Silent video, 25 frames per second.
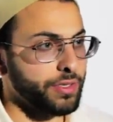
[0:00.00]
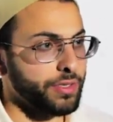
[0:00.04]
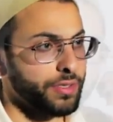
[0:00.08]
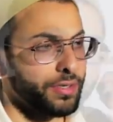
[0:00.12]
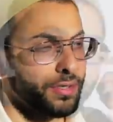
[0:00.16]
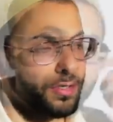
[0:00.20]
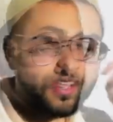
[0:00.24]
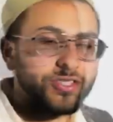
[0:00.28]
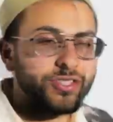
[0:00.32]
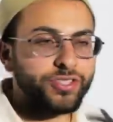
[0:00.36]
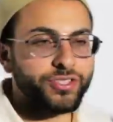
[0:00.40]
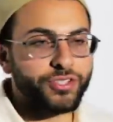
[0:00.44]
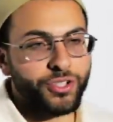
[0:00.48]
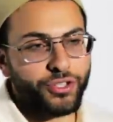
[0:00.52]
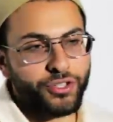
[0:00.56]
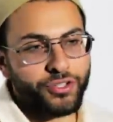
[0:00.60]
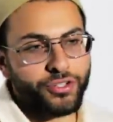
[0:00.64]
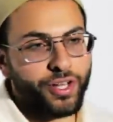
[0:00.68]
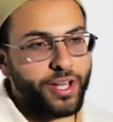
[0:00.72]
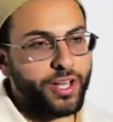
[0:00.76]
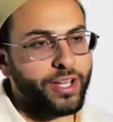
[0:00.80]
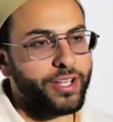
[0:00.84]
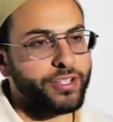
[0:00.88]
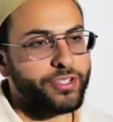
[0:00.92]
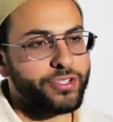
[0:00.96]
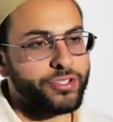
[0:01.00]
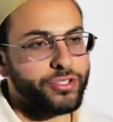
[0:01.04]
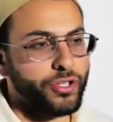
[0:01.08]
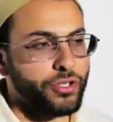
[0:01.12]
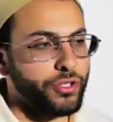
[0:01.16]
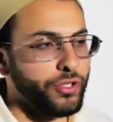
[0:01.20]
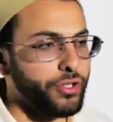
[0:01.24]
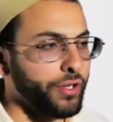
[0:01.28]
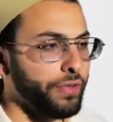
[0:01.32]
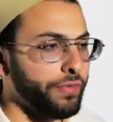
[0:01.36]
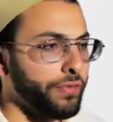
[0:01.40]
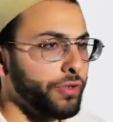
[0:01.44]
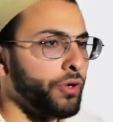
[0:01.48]
Okay, so, so you're not so
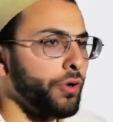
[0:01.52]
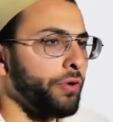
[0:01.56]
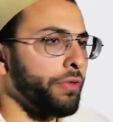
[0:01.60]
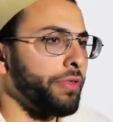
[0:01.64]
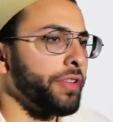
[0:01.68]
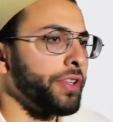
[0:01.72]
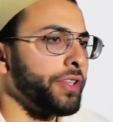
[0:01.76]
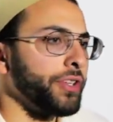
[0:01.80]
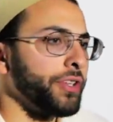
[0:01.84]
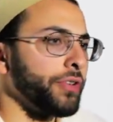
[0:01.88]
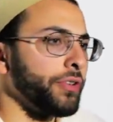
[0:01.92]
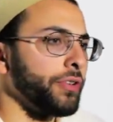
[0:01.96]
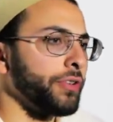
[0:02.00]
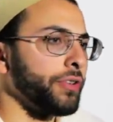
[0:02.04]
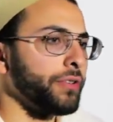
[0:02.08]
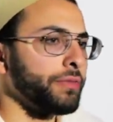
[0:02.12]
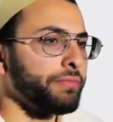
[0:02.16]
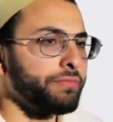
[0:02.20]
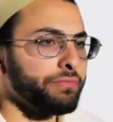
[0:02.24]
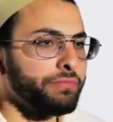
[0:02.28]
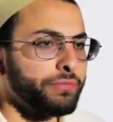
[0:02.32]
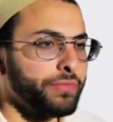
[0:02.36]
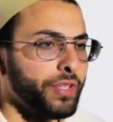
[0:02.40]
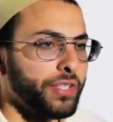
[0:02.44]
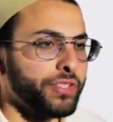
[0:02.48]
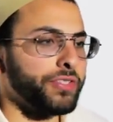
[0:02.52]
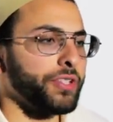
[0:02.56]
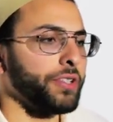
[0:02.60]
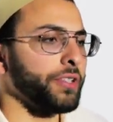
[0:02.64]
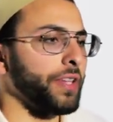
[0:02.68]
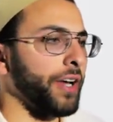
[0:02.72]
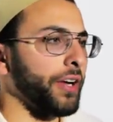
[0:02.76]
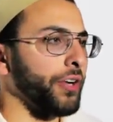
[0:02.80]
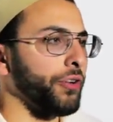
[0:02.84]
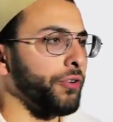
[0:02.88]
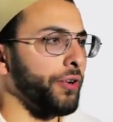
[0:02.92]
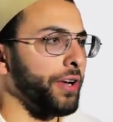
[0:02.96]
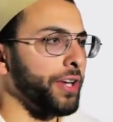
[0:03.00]
you know if you don't think you're
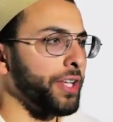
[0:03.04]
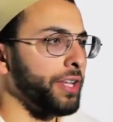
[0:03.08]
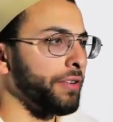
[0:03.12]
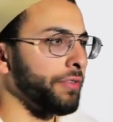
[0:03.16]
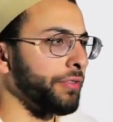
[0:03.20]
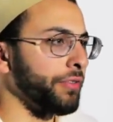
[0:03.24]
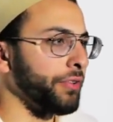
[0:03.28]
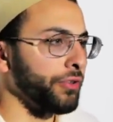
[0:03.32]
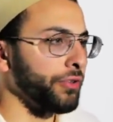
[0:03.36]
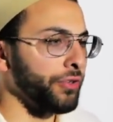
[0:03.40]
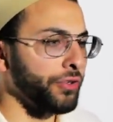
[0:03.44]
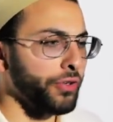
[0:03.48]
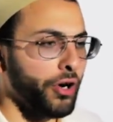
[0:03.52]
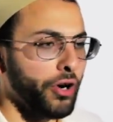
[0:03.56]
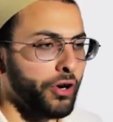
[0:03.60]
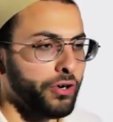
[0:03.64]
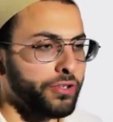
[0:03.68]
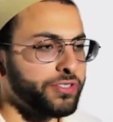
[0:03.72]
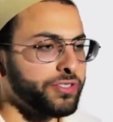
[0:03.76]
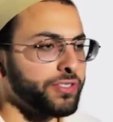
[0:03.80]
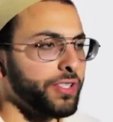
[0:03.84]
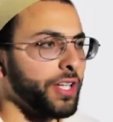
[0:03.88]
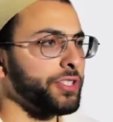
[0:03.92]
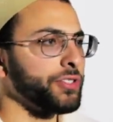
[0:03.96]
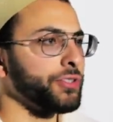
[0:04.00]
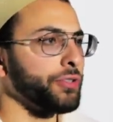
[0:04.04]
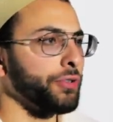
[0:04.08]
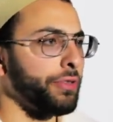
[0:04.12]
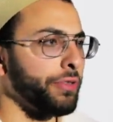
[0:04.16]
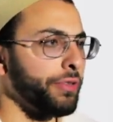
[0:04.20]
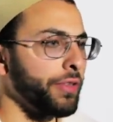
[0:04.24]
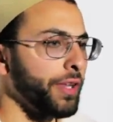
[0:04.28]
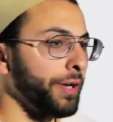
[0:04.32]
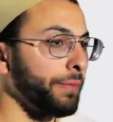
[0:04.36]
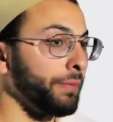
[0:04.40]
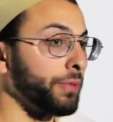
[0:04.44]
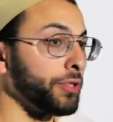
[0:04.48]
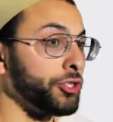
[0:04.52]
necessarily that creative, your art's not your
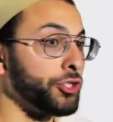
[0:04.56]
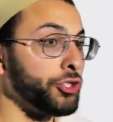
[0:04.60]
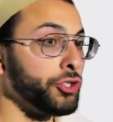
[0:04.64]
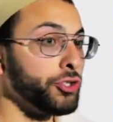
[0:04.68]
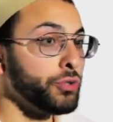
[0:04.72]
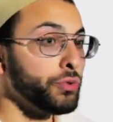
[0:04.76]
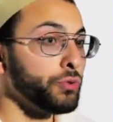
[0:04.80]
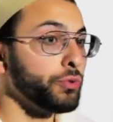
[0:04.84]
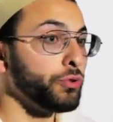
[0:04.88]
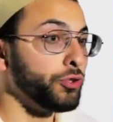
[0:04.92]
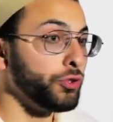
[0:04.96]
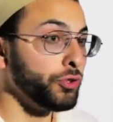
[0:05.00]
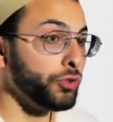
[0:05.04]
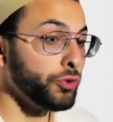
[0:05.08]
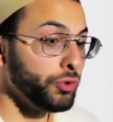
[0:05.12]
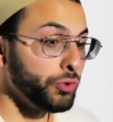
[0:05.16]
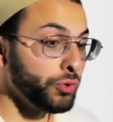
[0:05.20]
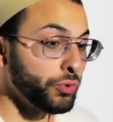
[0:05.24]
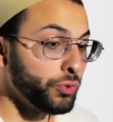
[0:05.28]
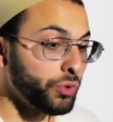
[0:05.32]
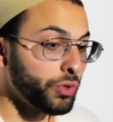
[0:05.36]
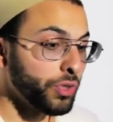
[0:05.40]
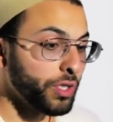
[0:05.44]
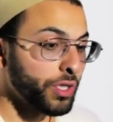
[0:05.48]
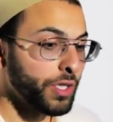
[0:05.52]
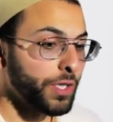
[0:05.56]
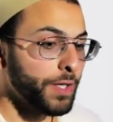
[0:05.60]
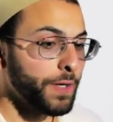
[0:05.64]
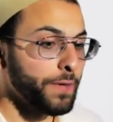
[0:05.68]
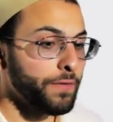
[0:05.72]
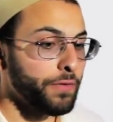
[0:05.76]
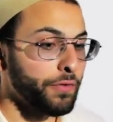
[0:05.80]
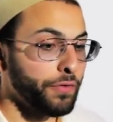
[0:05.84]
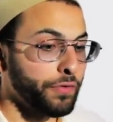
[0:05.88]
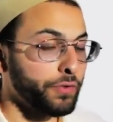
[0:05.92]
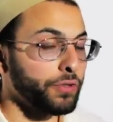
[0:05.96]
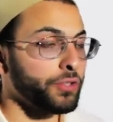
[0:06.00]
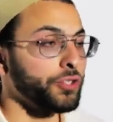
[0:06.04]
thing, but you do
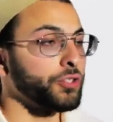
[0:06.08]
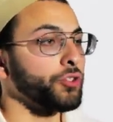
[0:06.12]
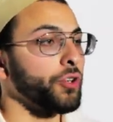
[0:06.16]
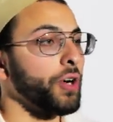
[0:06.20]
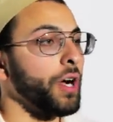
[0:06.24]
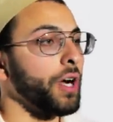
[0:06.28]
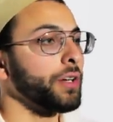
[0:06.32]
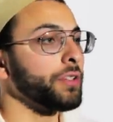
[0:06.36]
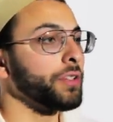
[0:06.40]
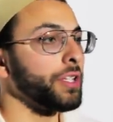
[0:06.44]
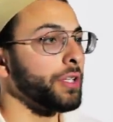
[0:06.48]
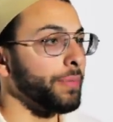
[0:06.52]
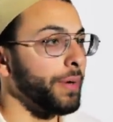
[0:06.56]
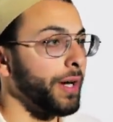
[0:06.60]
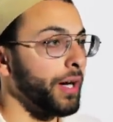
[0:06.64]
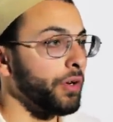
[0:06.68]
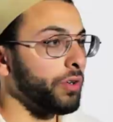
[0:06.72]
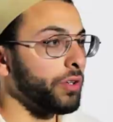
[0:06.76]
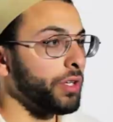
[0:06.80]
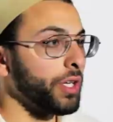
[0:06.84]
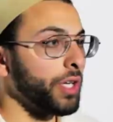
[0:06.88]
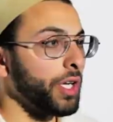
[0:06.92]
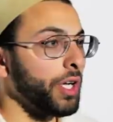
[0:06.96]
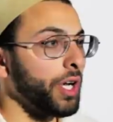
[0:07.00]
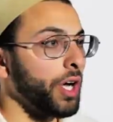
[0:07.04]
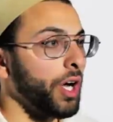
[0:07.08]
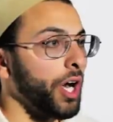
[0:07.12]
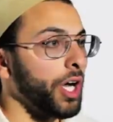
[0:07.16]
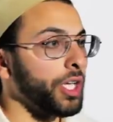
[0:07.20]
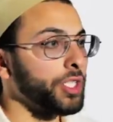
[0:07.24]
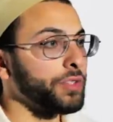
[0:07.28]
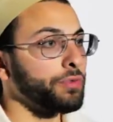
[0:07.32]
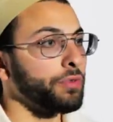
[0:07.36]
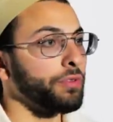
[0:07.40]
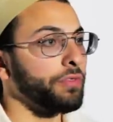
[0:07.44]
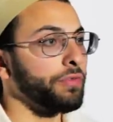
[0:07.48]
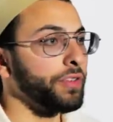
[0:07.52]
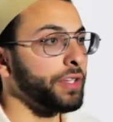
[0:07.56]
feel strongly about
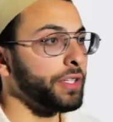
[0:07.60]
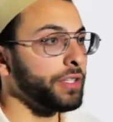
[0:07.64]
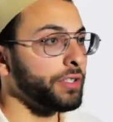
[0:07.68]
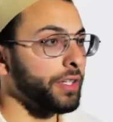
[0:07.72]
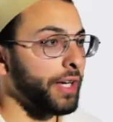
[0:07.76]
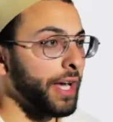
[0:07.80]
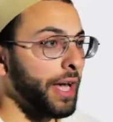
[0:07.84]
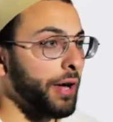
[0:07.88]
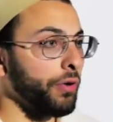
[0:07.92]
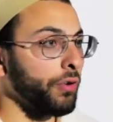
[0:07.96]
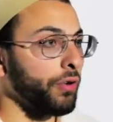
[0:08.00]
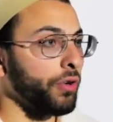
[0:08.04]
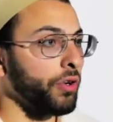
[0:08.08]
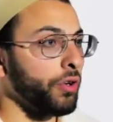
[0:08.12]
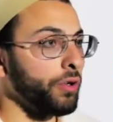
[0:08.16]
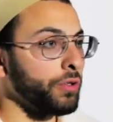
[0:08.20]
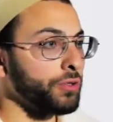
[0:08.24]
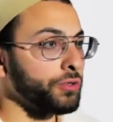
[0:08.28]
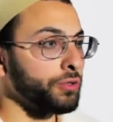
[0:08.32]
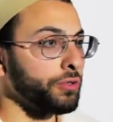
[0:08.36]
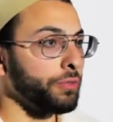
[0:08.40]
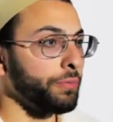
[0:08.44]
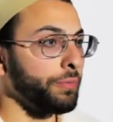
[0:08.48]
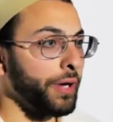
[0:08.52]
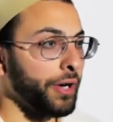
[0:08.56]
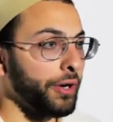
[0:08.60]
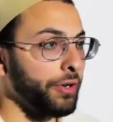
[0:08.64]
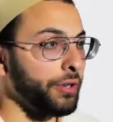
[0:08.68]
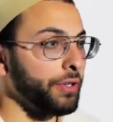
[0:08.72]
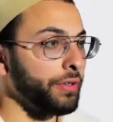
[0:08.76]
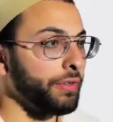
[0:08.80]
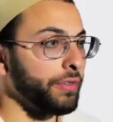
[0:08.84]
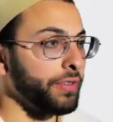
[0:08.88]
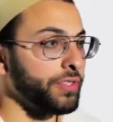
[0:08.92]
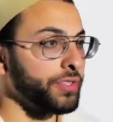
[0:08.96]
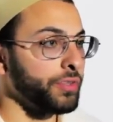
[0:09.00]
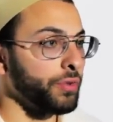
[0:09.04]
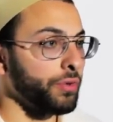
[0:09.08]
us fulfilling our cultural
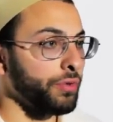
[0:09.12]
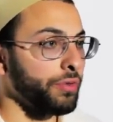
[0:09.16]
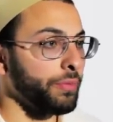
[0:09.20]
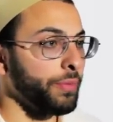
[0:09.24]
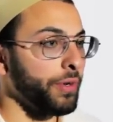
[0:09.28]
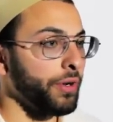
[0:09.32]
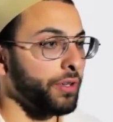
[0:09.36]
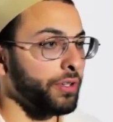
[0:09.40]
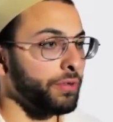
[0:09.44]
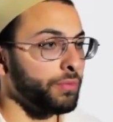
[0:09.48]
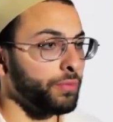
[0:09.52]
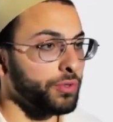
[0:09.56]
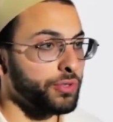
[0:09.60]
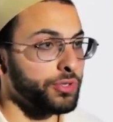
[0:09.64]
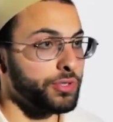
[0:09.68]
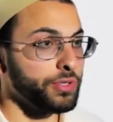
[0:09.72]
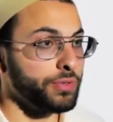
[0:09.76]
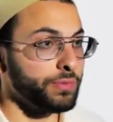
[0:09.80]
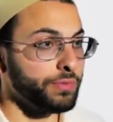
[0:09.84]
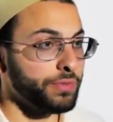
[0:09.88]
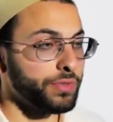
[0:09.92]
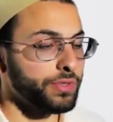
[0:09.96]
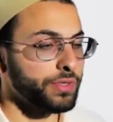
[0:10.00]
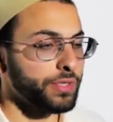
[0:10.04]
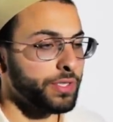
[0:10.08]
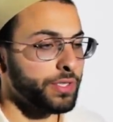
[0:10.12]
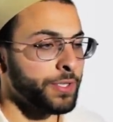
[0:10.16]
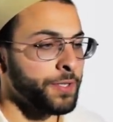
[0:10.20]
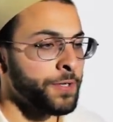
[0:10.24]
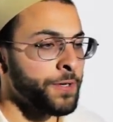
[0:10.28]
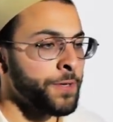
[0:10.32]
imperative as North American Muslims,